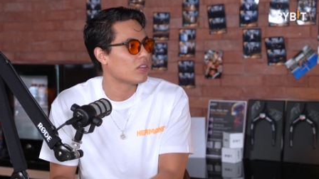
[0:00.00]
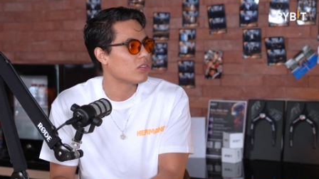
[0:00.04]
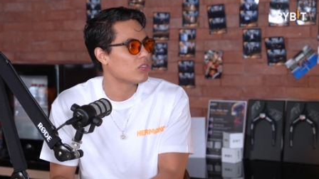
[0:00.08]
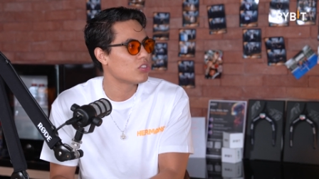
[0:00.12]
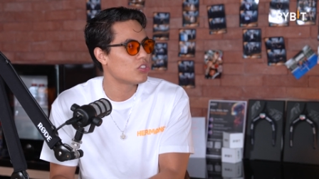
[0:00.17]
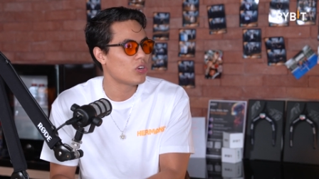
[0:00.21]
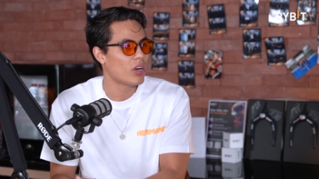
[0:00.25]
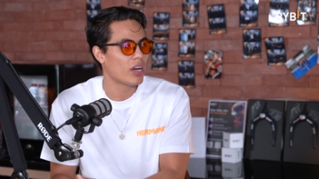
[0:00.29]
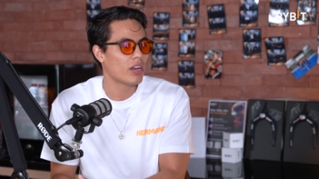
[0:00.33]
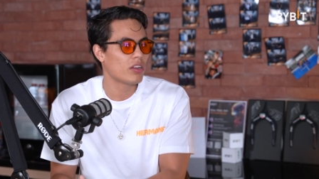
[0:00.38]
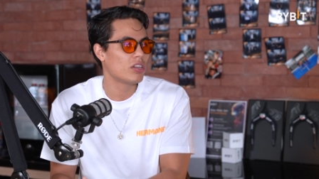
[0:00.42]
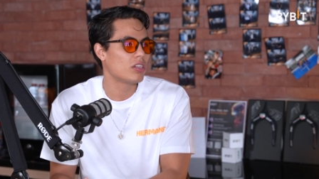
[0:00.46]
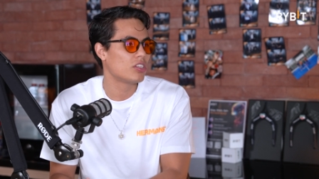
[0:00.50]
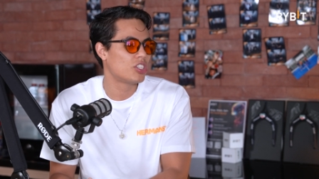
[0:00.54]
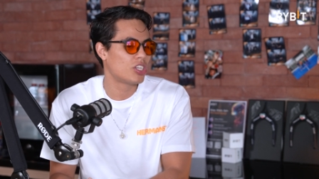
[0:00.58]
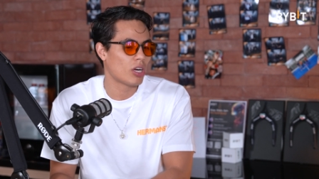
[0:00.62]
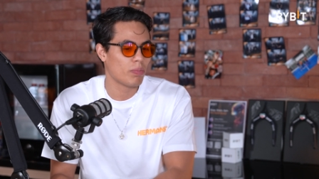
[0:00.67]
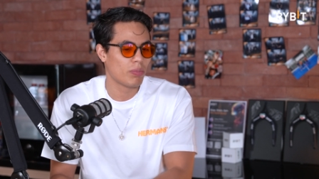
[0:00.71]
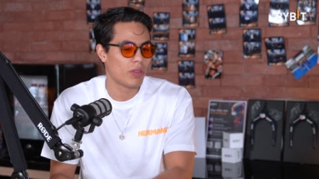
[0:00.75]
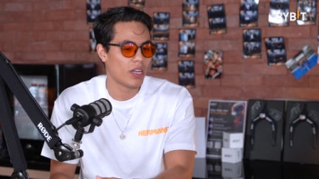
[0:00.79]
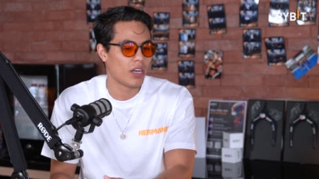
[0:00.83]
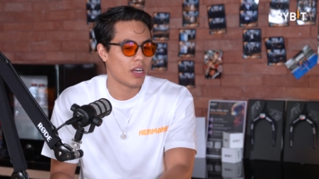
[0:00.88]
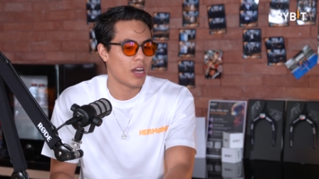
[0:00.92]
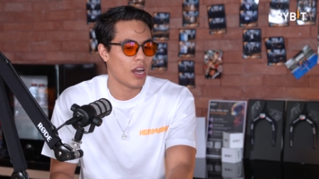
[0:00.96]
Don't try to
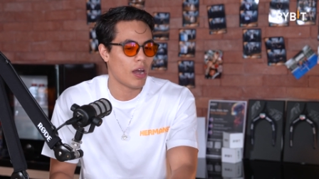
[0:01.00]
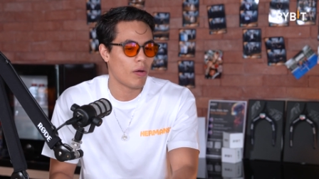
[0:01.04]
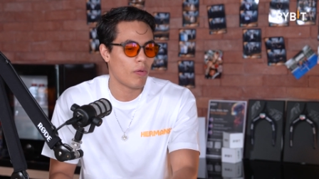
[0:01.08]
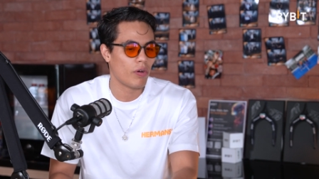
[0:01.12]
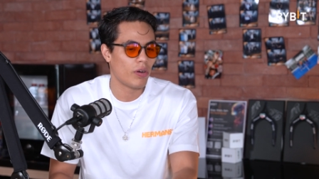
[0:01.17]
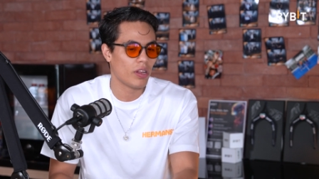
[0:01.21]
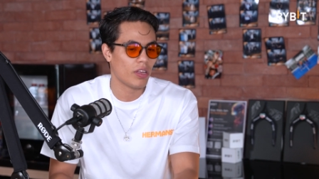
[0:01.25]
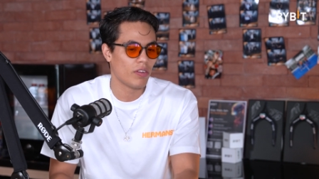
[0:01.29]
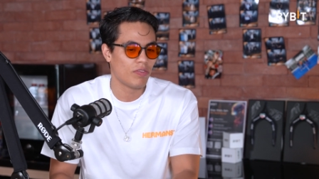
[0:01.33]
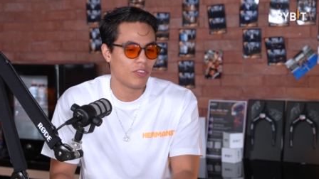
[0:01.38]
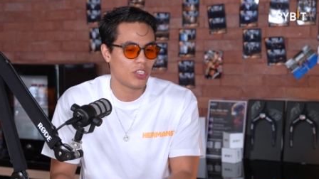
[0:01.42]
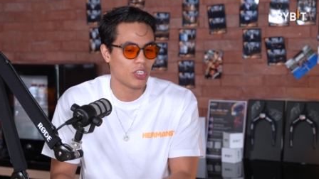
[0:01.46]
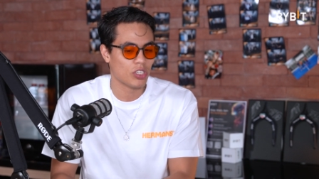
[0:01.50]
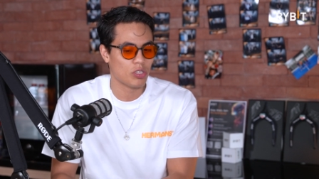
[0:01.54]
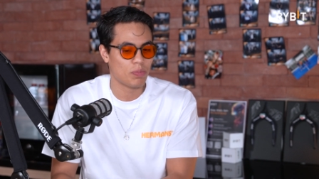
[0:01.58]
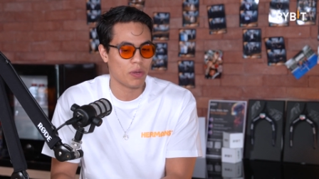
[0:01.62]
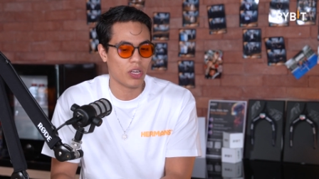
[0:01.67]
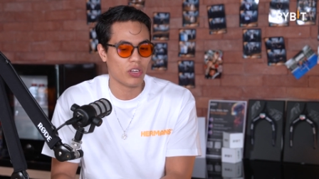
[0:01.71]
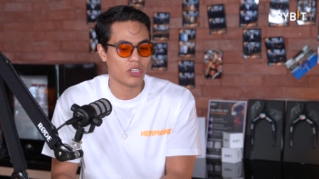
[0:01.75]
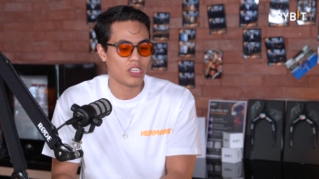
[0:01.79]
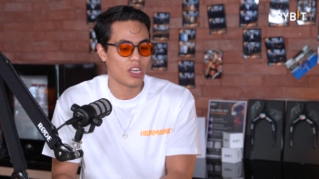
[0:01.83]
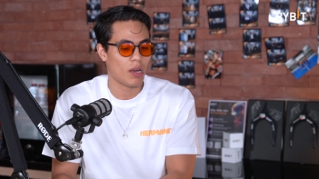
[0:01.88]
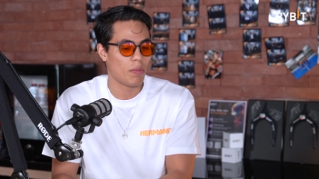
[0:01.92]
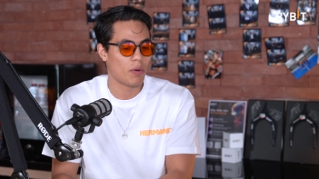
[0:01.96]
jump the narrative just
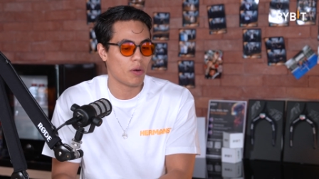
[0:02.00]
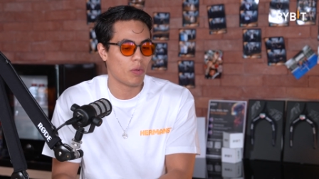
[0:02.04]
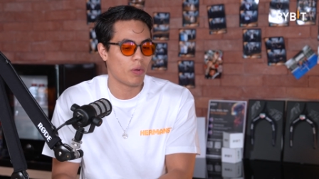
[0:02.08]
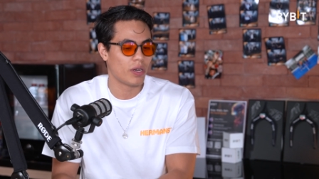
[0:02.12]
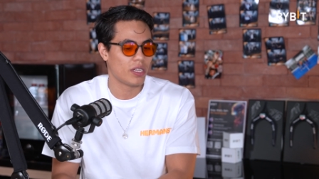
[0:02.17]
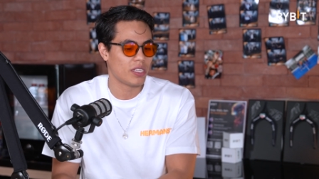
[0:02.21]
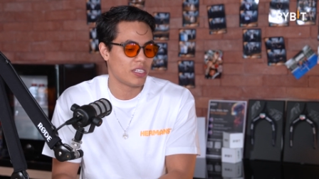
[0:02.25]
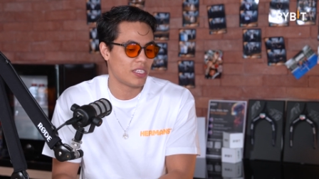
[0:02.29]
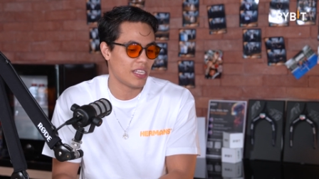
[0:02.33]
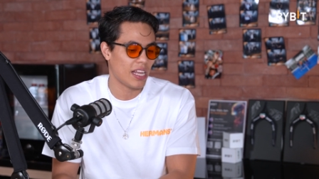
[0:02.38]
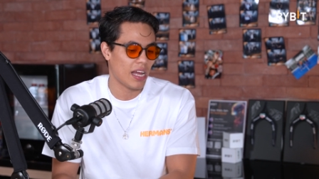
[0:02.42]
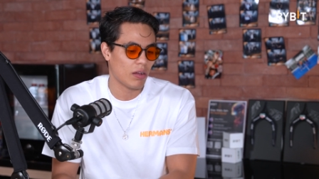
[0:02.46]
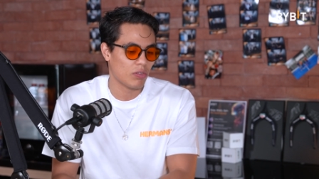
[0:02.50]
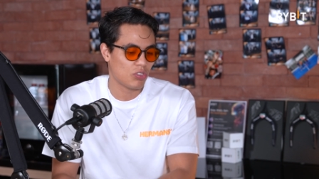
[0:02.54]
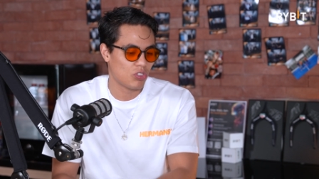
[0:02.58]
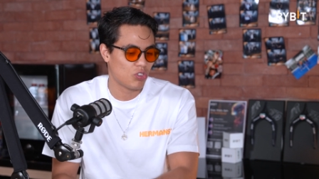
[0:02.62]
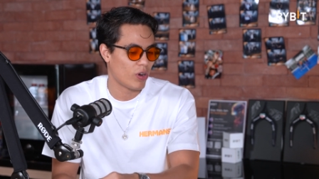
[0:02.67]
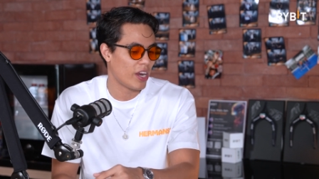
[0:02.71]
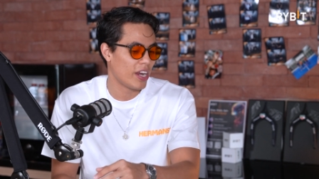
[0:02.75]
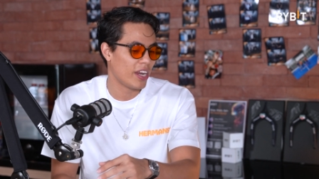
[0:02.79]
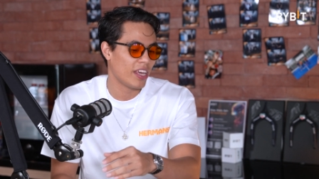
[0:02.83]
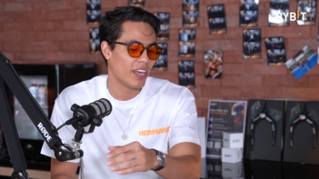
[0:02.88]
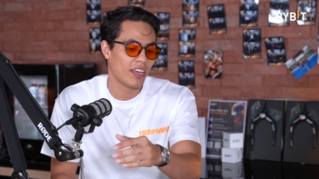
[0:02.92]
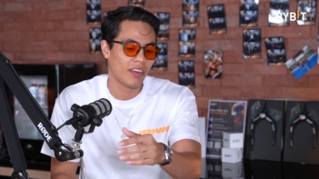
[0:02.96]
because everyone's now
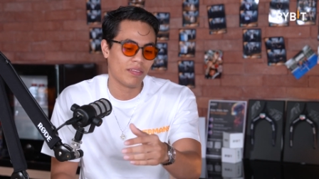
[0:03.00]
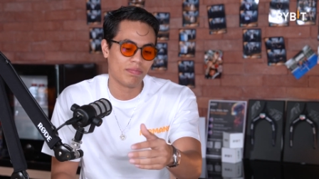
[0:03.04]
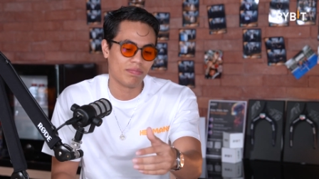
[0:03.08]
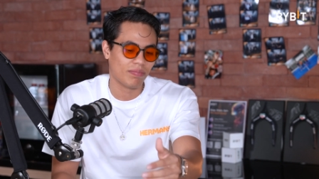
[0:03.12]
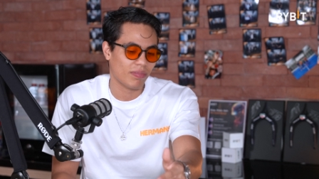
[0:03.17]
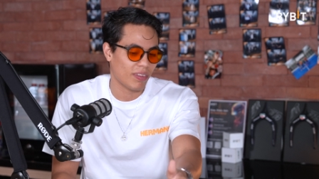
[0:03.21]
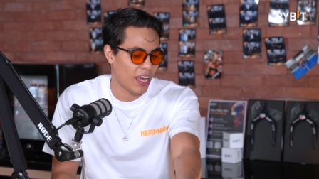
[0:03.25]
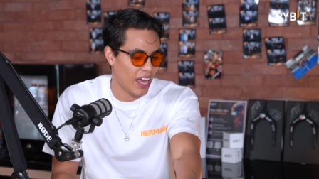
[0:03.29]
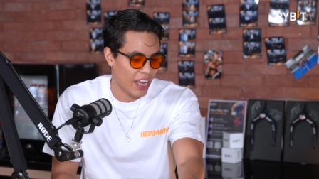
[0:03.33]
trading